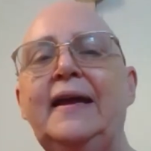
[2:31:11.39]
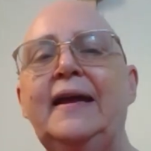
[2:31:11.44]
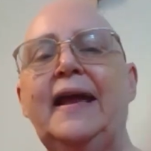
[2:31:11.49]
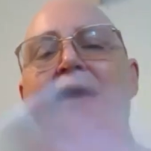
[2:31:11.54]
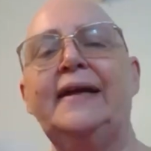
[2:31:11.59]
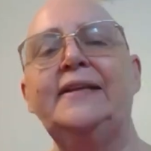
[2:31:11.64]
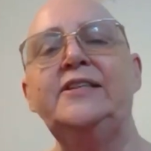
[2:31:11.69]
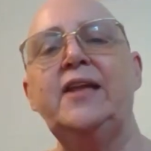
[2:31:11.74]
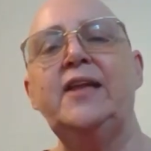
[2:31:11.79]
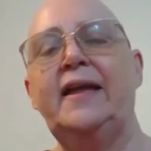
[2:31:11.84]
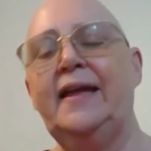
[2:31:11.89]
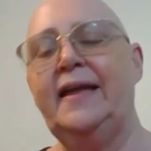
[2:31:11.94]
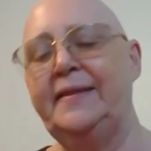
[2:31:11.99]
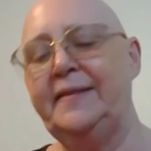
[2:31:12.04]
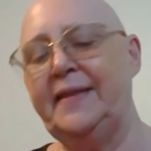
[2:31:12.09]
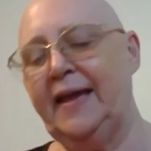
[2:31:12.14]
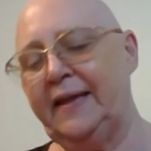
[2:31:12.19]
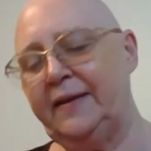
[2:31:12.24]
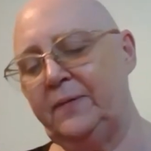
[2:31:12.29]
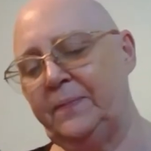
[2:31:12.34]
And, and
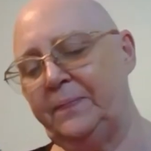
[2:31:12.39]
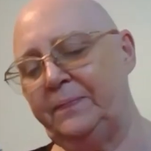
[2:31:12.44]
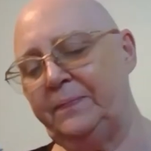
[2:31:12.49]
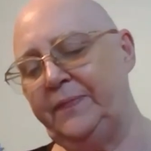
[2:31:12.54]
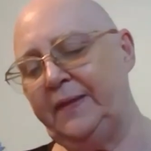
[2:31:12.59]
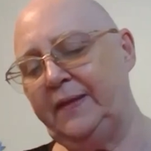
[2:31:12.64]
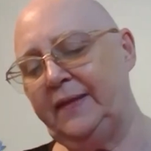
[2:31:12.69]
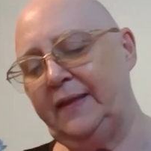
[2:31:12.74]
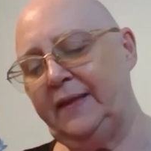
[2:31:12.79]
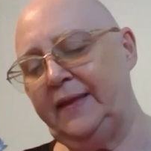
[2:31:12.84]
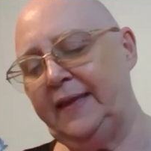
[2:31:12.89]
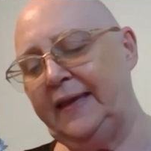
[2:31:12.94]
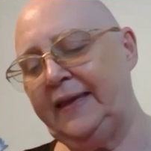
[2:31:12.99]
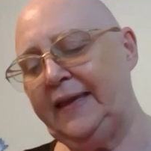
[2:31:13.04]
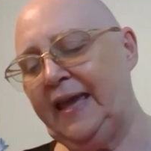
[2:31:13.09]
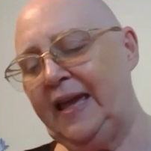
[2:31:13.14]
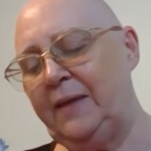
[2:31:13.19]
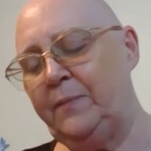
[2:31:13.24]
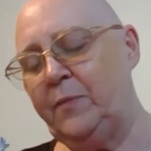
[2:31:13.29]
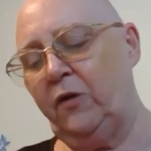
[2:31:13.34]
then he
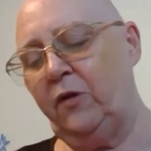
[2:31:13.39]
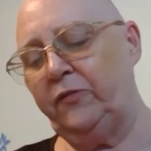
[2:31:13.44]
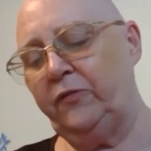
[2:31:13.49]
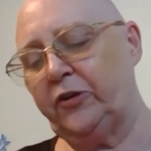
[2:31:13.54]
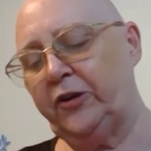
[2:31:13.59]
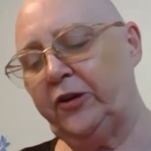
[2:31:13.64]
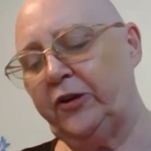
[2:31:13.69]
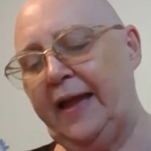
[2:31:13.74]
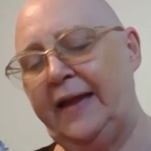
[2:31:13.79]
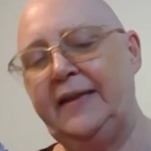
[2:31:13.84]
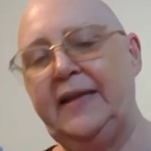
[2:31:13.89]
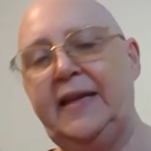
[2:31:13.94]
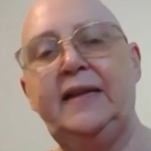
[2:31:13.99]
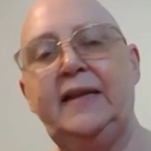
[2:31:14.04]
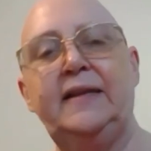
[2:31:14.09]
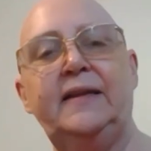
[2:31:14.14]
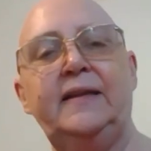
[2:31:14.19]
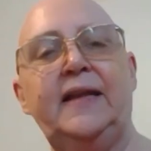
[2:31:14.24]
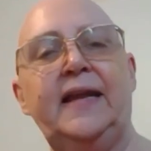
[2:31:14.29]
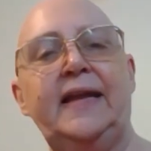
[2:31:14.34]
came over, and
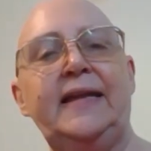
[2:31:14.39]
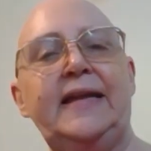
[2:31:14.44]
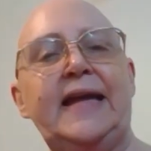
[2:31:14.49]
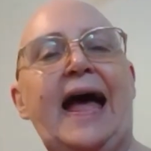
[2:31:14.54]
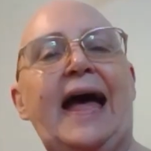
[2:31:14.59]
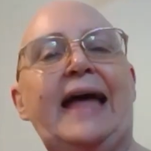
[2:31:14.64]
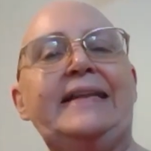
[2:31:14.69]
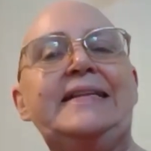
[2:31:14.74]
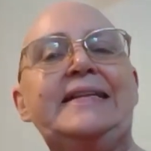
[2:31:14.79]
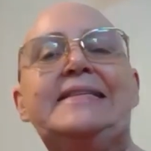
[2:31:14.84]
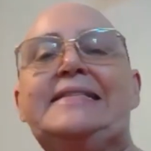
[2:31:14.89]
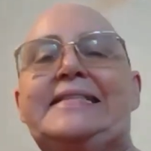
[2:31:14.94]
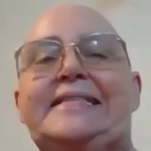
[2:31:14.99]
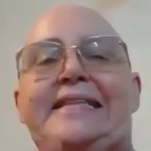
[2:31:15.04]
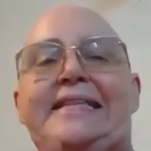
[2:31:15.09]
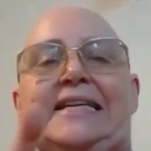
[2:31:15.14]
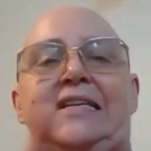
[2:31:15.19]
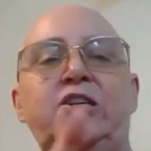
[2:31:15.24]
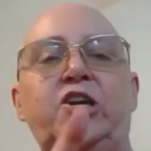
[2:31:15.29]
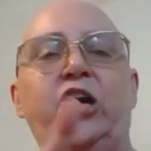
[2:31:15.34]
he, he hadn't
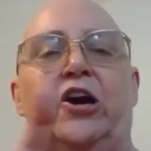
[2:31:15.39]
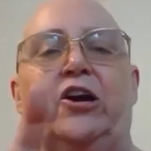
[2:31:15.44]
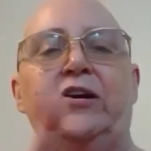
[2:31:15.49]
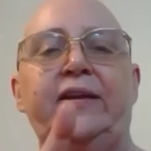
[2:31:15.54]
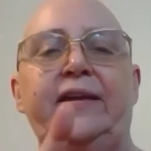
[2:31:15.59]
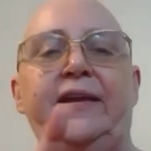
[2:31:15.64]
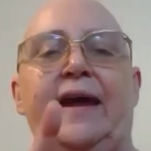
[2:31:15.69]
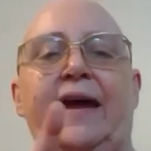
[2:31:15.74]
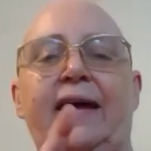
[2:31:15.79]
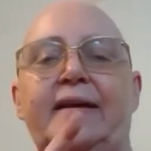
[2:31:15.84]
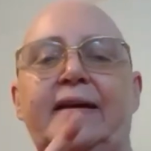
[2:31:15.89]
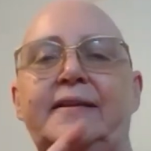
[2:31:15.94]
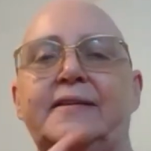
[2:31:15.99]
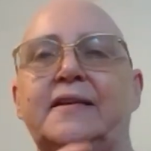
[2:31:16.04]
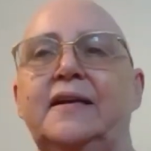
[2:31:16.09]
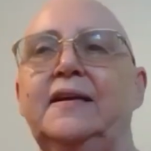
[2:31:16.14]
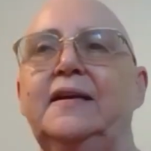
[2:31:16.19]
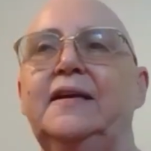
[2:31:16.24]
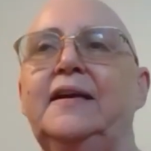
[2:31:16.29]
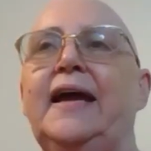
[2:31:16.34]
seen her yet,
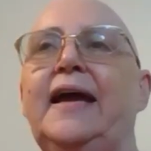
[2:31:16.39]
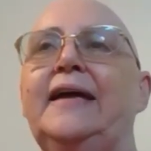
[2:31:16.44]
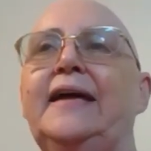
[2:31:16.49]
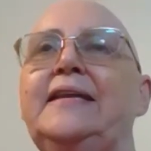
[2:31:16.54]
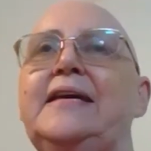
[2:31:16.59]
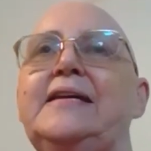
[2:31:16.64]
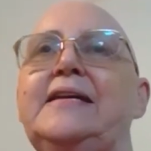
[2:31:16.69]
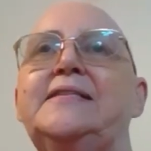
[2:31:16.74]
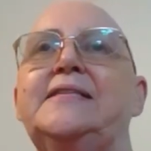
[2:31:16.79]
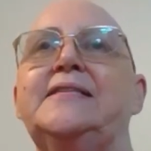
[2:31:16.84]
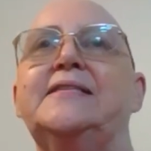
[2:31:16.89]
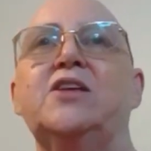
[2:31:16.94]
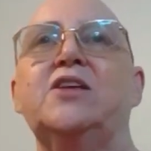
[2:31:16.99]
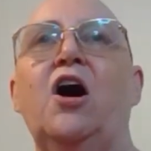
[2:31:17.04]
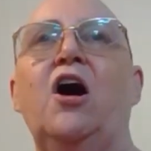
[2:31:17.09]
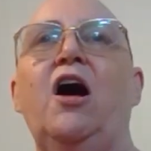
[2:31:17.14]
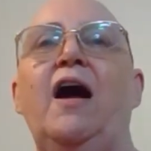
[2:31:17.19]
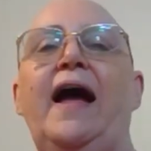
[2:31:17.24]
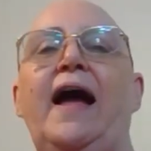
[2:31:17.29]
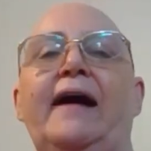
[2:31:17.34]
and he
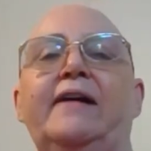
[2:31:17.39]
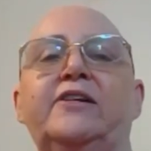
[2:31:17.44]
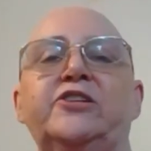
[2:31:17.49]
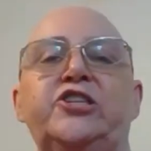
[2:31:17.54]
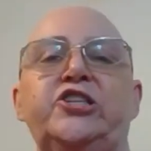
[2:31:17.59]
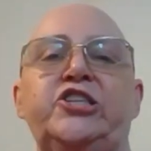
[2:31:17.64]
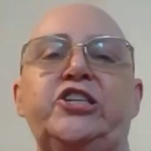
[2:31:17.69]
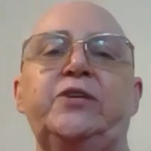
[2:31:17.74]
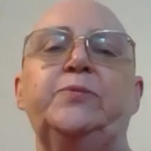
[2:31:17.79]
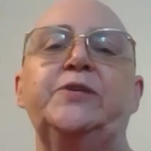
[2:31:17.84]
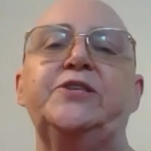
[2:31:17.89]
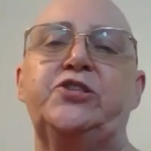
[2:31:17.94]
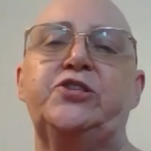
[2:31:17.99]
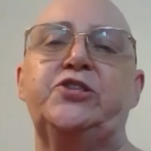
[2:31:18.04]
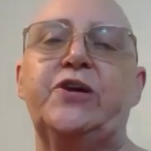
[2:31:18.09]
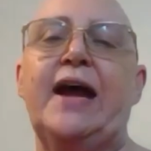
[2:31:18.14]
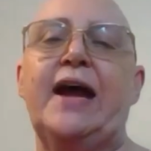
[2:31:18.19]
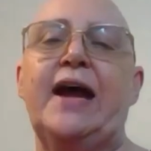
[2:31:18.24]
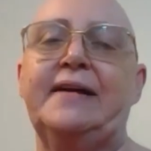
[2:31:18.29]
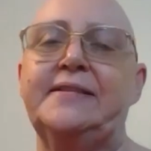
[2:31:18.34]
saw how she was
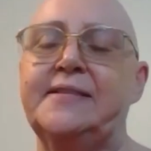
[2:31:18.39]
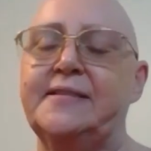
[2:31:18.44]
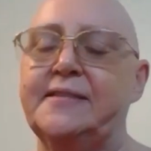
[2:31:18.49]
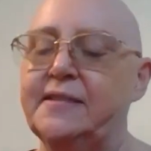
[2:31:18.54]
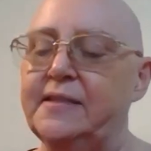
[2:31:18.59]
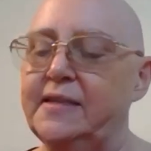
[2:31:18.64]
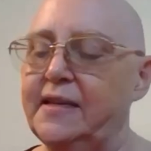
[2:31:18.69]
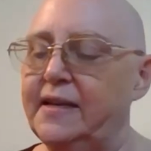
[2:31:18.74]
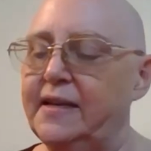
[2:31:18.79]
dressed.